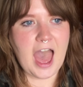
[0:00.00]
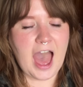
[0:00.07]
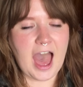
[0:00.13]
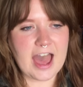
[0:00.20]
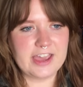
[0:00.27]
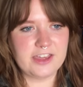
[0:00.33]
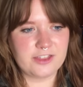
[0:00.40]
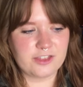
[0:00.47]

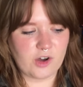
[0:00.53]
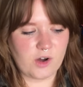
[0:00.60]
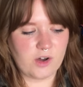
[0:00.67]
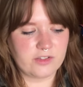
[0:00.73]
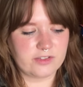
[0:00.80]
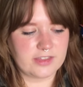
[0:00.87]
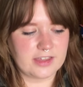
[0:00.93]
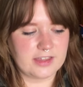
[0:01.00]
I
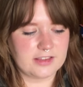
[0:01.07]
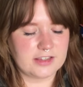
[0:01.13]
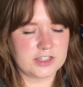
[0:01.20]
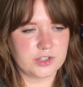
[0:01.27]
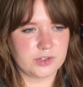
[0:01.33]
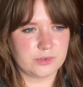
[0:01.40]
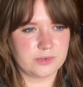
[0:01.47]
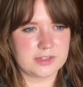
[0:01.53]
thought that The
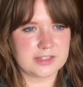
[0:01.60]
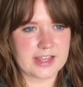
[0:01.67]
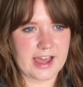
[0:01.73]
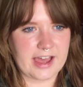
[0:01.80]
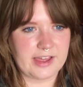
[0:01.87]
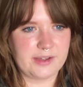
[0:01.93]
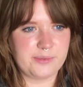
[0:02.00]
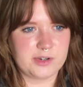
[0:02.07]
Stone
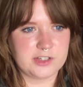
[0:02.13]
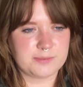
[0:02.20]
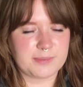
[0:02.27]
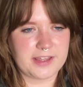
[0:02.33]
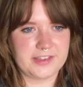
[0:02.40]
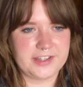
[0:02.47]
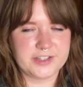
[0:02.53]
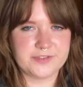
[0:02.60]
Sky was
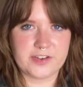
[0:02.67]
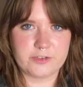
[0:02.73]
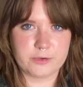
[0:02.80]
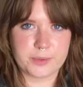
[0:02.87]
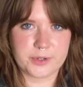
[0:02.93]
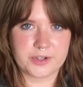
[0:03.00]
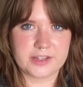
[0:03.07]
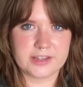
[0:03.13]
my least favourite
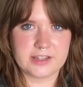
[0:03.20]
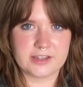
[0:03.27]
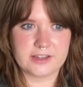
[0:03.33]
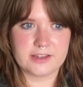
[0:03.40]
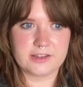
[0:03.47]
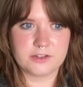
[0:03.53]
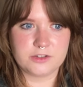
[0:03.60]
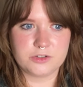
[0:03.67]
book in
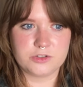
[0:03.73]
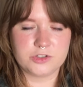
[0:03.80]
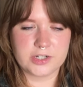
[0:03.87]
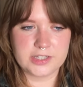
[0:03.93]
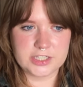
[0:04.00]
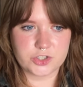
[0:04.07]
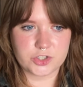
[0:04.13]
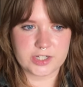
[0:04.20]
the
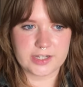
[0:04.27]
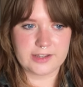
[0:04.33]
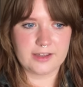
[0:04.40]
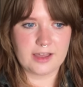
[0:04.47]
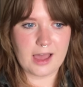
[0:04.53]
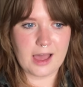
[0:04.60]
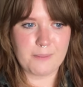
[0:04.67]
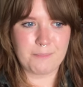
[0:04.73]

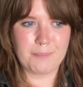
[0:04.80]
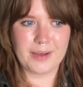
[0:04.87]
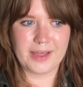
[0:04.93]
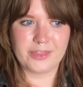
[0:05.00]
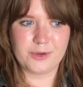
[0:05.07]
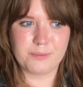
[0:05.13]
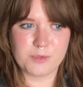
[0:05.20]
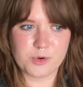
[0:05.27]
trilogy,
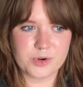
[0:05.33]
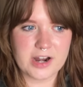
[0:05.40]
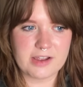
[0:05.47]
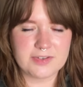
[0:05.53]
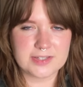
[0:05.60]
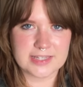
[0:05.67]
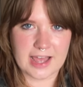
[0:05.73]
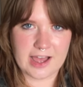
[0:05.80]
but the more
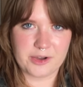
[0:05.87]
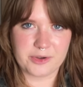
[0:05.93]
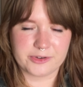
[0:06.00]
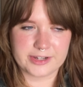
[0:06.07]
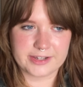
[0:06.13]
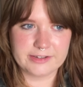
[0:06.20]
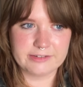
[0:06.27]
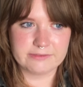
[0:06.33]
I've sat
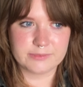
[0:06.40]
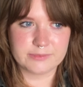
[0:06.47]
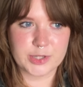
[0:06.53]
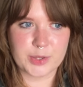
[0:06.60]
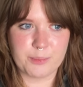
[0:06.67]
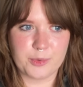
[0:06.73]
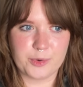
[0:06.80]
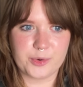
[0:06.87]
on it, the
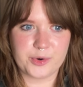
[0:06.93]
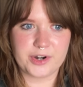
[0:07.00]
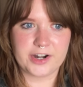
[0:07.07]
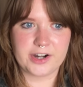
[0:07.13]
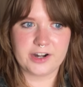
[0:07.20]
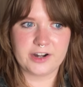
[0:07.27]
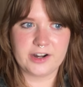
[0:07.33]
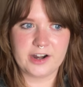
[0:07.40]

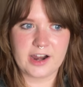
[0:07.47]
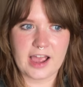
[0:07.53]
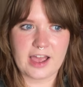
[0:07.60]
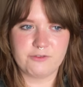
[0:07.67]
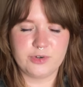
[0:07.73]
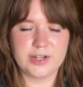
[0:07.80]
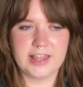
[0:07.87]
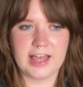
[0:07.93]
more
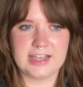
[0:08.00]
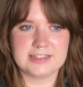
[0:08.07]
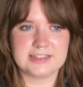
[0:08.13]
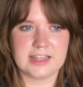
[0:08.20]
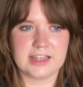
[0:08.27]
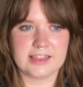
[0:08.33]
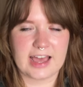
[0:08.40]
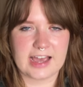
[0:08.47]
I've realised
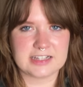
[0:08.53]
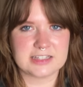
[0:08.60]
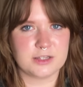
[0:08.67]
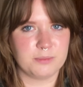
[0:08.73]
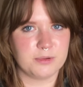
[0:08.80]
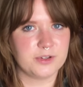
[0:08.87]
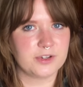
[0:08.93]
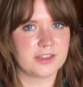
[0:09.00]
that that's the
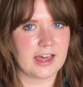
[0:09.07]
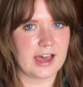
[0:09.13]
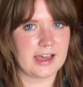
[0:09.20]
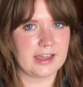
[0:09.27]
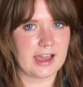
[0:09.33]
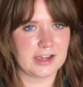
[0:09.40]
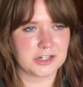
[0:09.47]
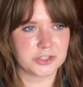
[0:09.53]
book that I
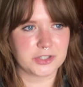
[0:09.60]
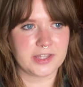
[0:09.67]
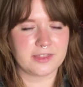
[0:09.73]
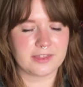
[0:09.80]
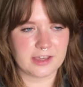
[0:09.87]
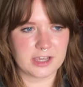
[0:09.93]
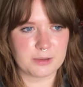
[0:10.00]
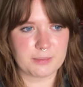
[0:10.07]
actually
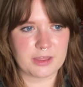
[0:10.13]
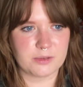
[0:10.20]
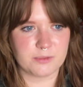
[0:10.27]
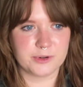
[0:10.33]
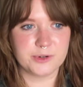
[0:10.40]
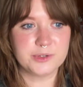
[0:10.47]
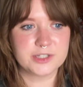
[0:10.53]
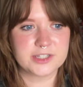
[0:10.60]
think about the
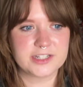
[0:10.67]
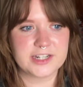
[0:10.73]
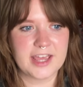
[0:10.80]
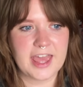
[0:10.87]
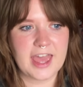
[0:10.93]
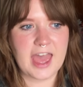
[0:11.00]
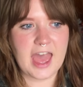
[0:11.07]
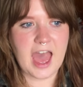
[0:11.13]
most,
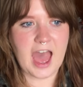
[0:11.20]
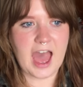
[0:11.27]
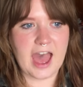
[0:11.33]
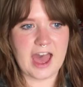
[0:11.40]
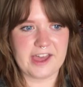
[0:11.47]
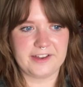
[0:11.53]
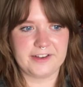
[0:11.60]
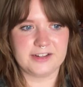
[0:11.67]

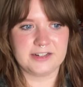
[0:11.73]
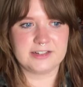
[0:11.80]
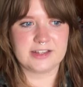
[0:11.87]
and